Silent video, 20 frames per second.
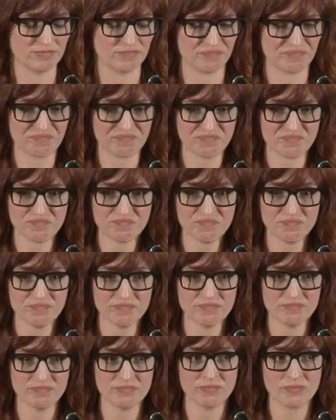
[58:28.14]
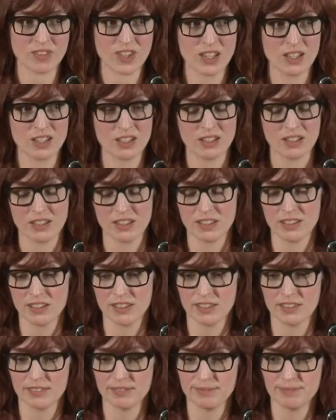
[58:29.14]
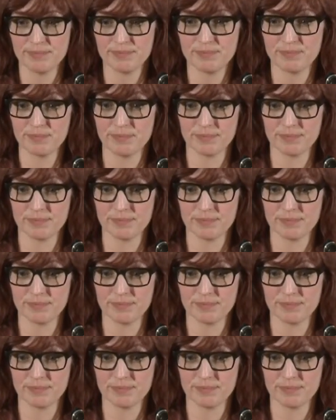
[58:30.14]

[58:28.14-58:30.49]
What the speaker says: (silence)